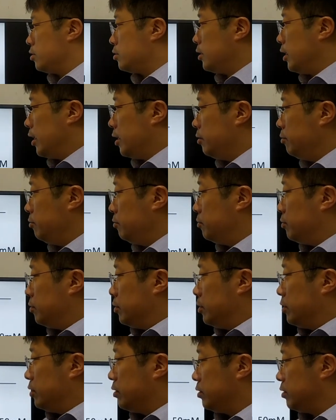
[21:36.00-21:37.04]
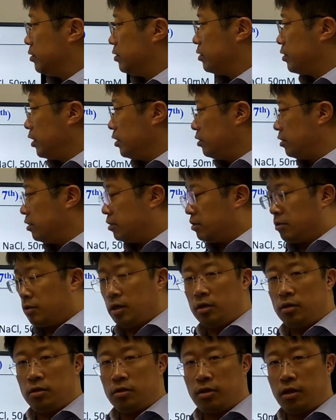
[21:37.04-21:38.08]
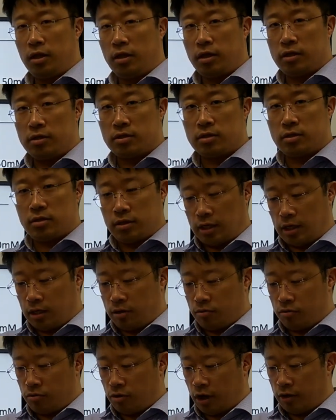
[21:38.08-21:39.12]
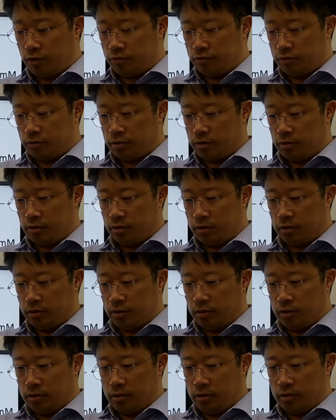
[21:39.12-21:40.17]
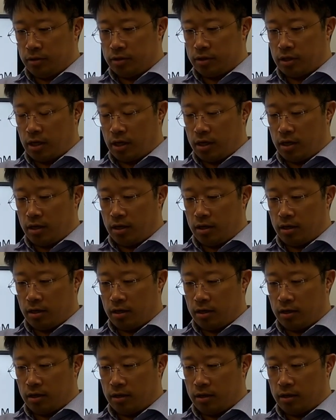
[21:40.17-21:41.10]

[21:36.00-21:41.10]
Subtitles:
So now, another thing is, now you have, say,